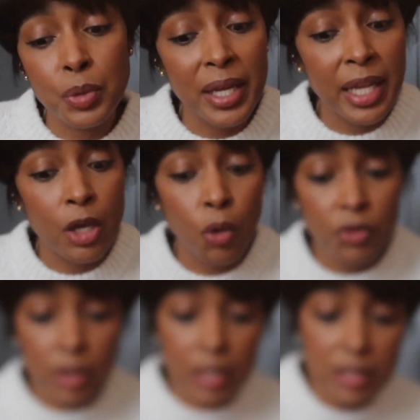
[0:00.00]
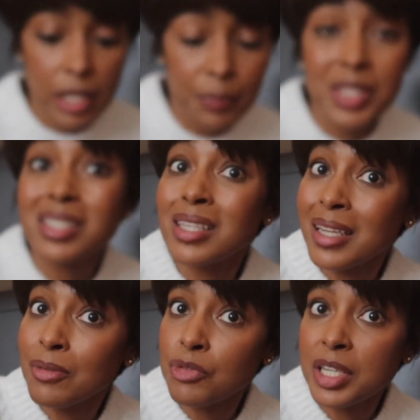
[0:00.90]
and they overlooked it because they
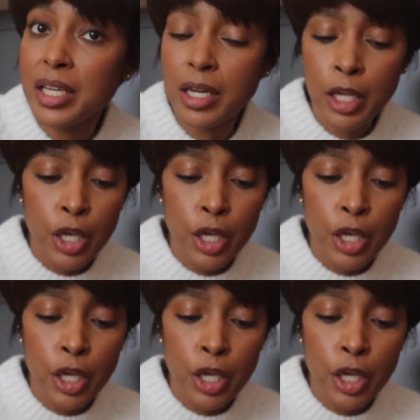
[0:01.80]
didn't read.